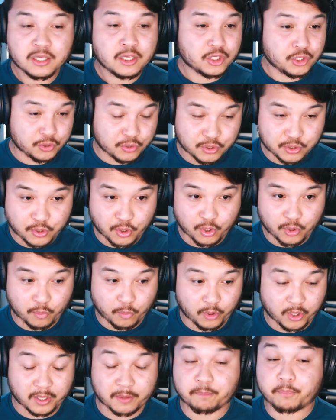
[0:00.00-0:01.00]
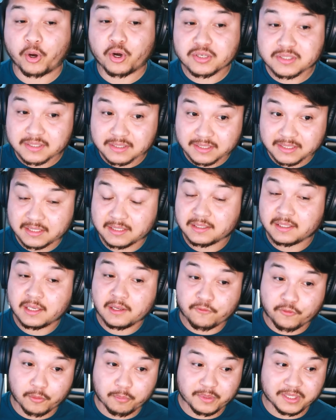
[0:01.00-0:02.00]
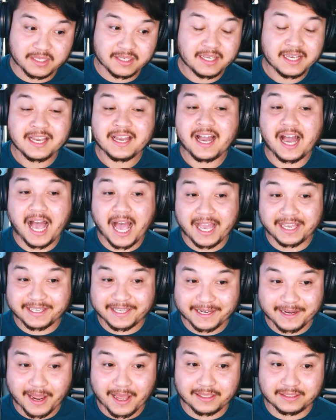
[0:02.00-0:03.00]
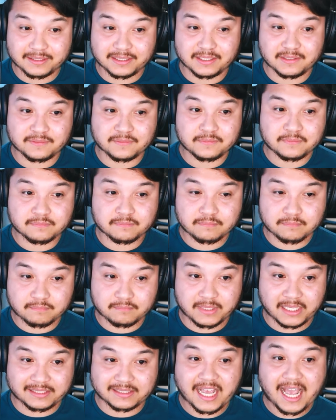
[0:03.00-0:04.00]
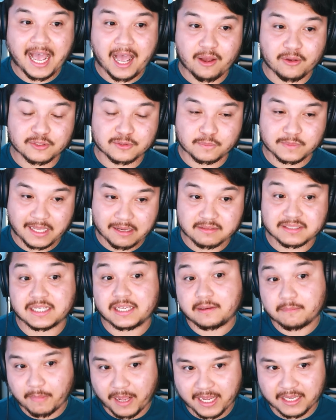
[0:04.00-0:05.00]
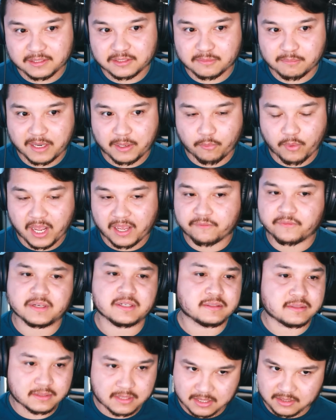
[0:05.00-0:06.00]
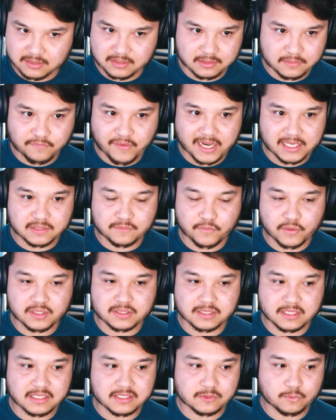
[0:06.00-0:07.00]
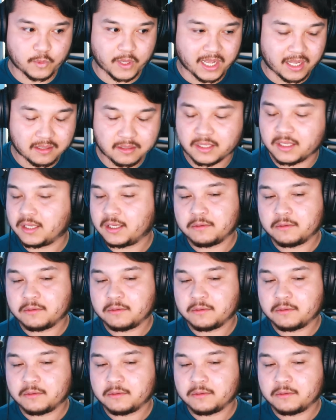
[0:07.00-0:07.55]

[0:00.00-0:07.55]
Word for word: you can go to work. Personally, for me, I cannot leave like the house without saying bye to my wife and she's vice versa as well.